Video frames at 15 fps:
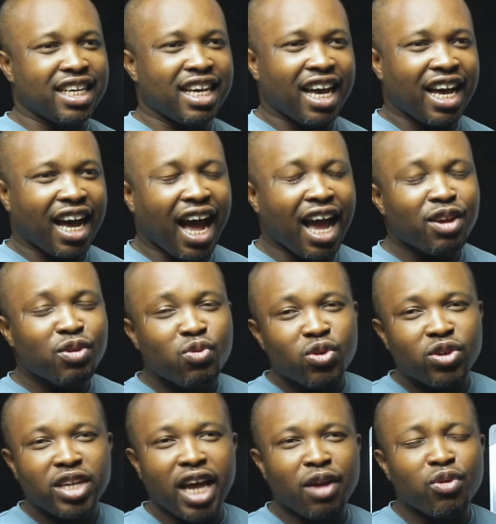from teaching us,
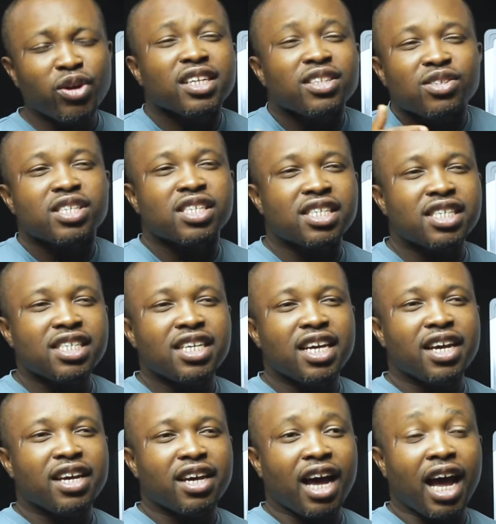like, he encourages us,
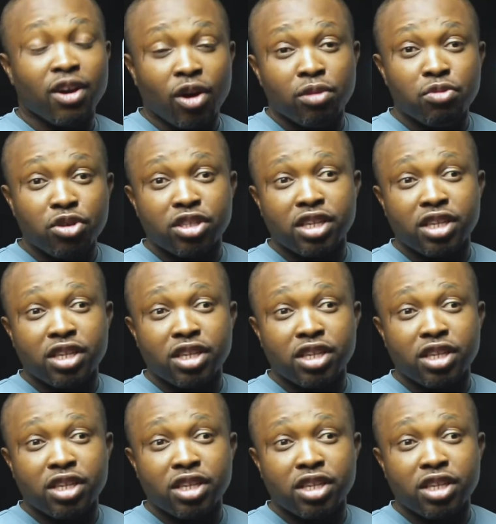you know, to be the